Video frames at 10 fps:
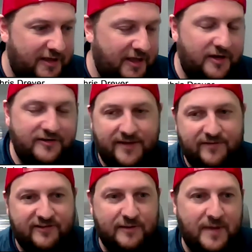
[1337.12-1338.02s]
you know
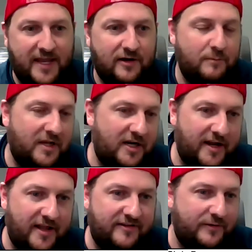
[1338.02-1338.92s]
David C. Baker and Blair
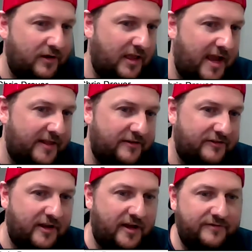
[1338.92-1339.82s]
Enns. I really like their
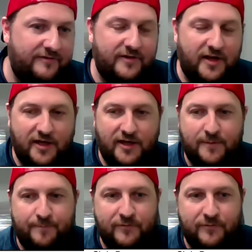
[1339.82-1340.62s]
stuff. Um, what is, um,